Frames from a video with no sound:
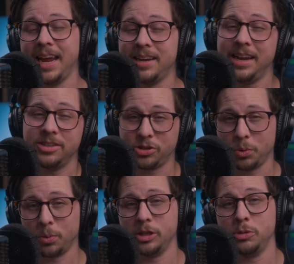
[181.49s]
and a
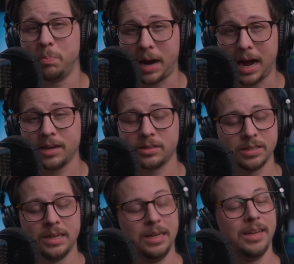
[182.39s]
storage
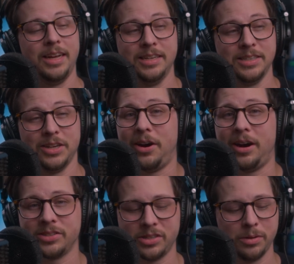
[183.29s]
box is
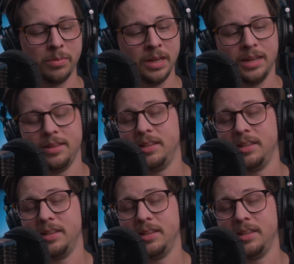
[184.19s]
awesome.